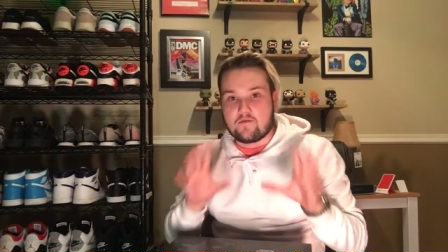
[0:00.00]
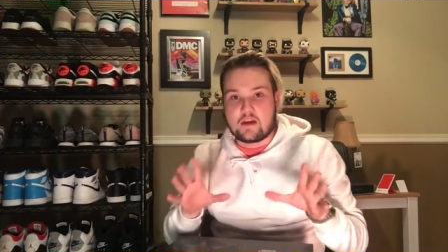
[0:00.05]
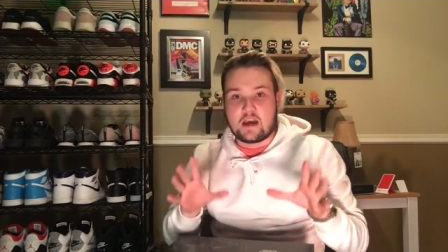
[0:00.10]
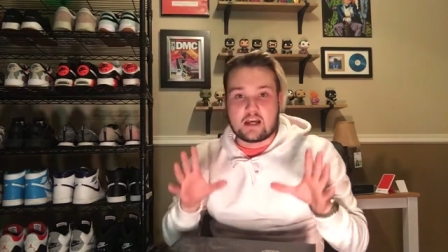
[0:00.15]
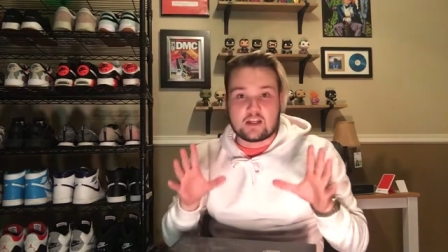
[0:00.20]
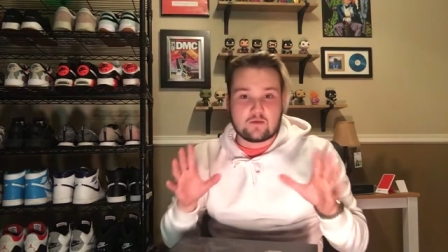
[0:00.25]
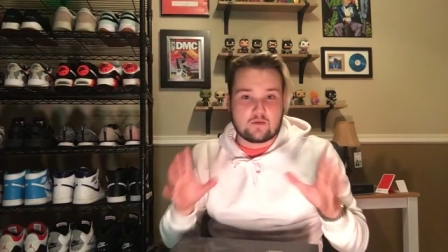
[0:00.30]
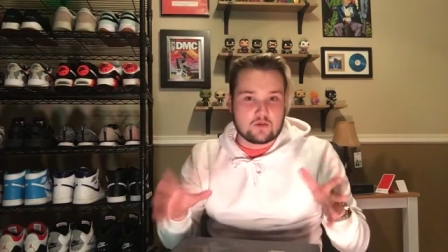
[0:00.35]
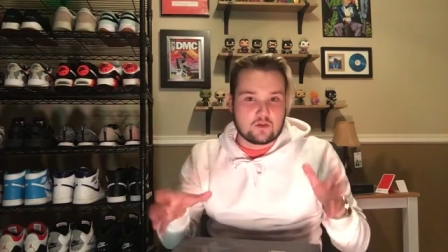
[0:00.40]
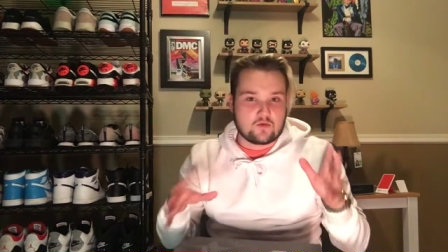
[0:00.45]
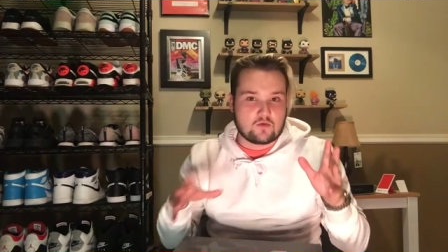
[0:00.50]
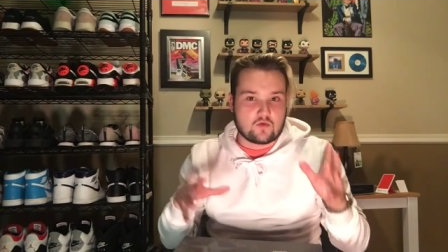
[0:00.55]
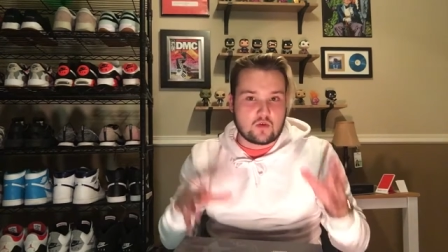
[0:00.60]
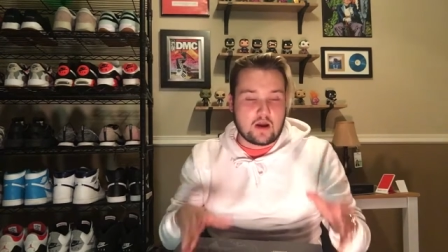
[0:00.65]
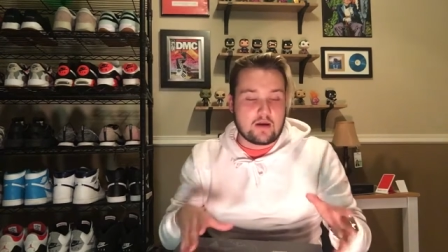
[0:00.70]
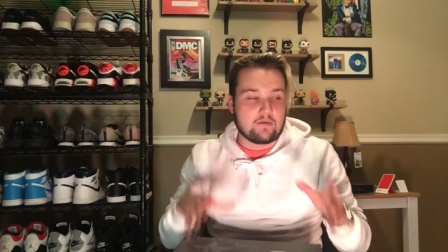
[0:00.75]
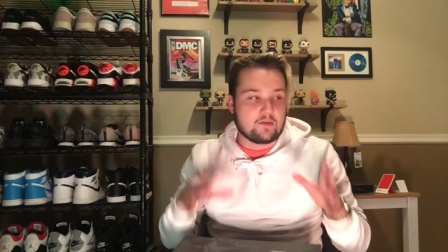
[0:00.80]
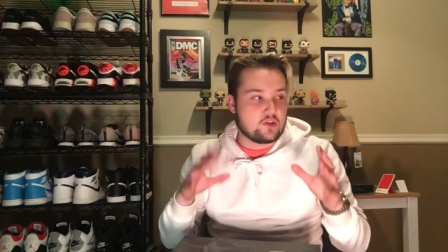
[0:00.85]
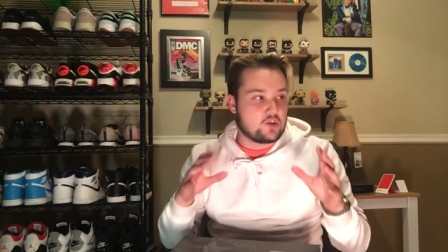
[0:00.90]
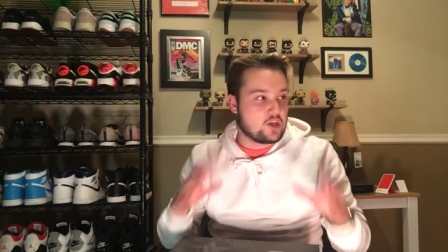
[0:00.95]
you guys have been
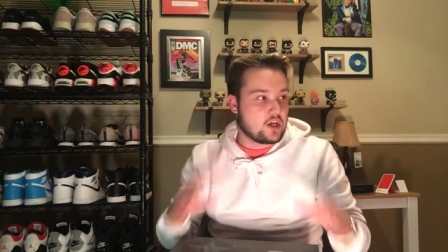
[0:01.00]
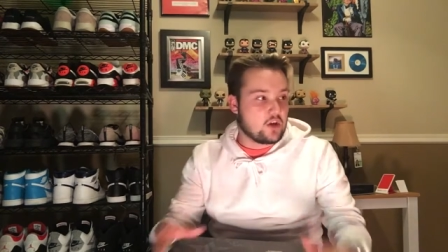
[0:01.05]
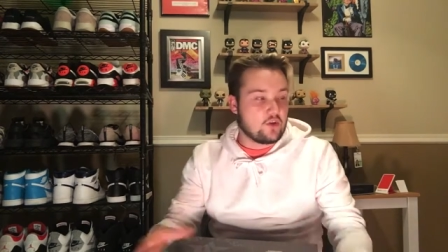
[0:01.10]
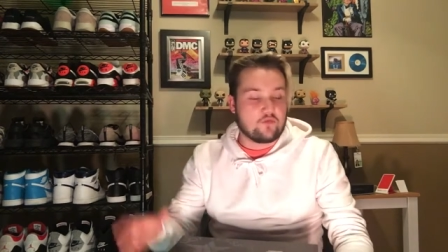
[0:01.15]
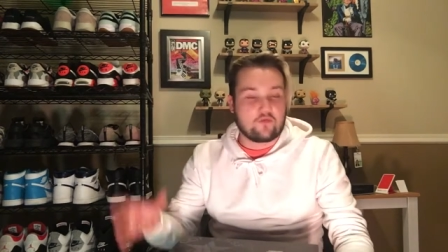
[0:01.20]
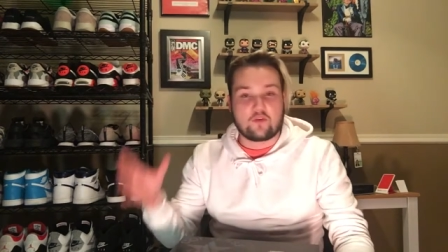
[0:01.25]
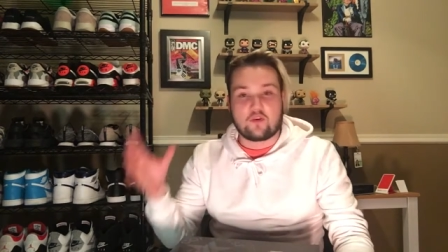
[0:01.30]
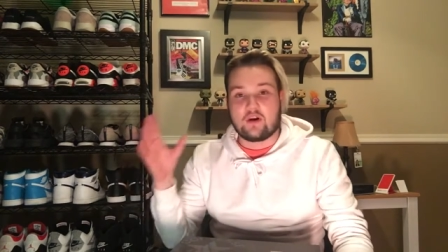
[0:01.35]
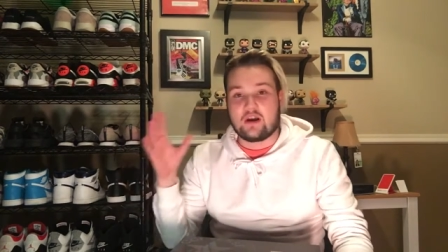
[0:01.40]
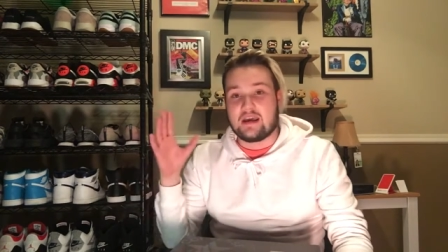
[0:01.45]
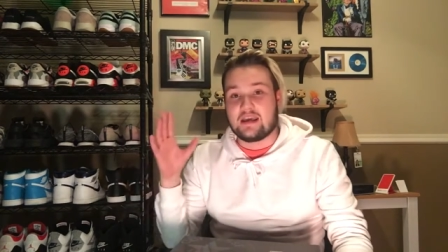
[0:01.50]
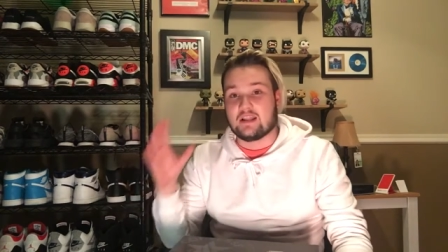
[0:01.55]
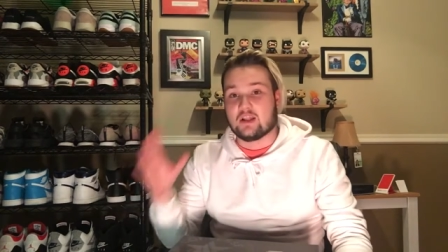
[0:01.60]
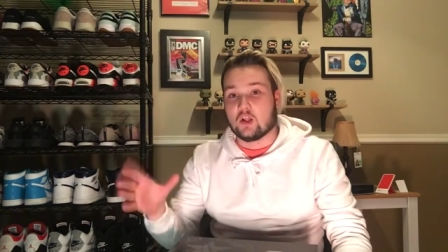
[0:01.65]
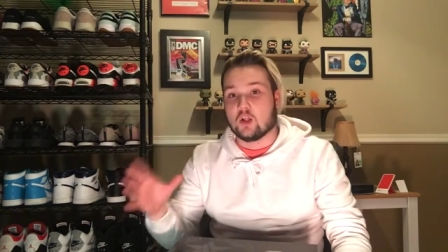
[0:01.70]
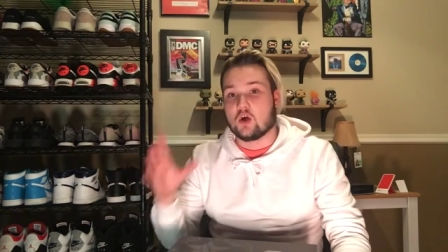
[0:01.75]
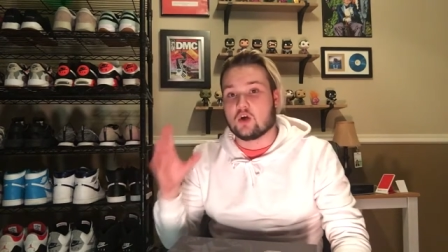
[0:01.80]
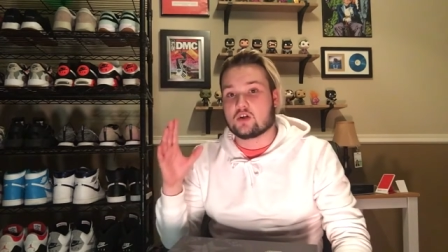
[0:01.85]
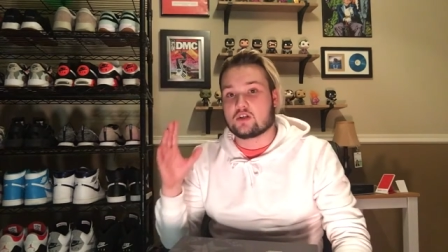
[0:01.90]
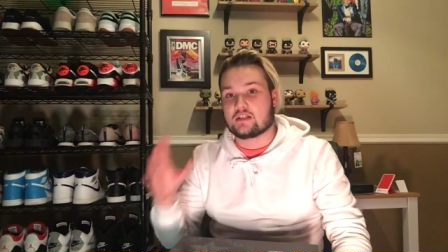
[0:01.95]
subscribed to the channel for a
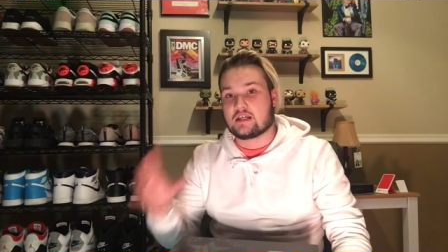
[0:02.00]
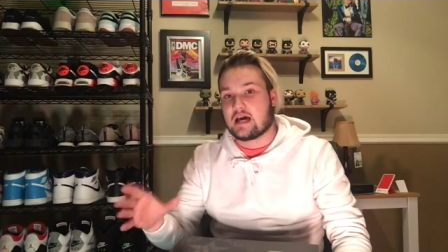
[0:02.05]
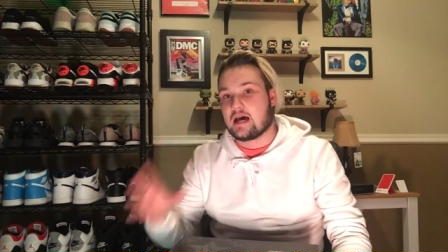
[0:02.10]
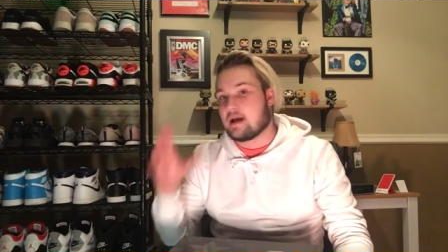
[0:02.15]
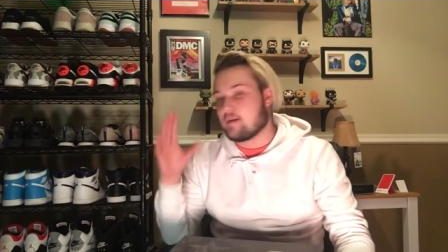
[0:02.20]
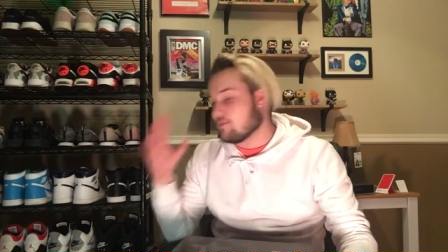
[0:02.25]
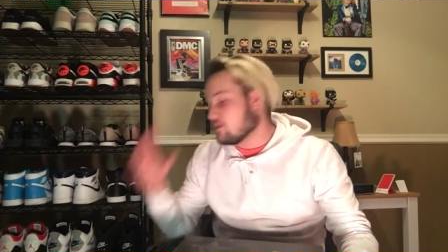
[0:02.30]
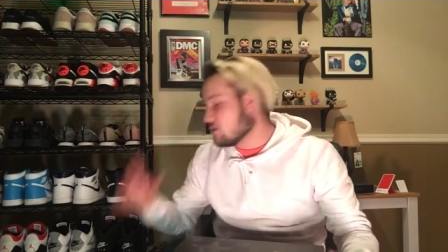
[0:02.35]
long time,